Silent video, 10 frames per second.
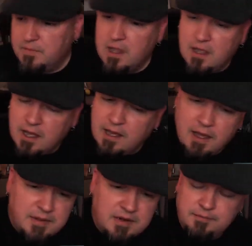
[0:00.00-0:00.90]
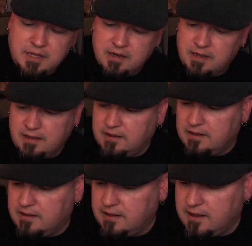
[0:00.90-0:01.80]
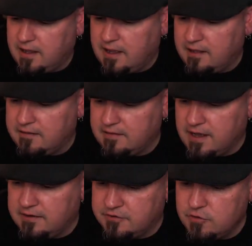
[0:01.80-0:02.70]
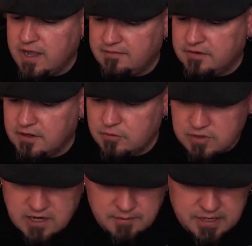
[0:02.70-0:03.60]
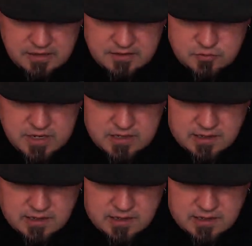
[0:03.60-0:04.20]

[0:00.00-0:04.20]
But I do have another one coming in this week.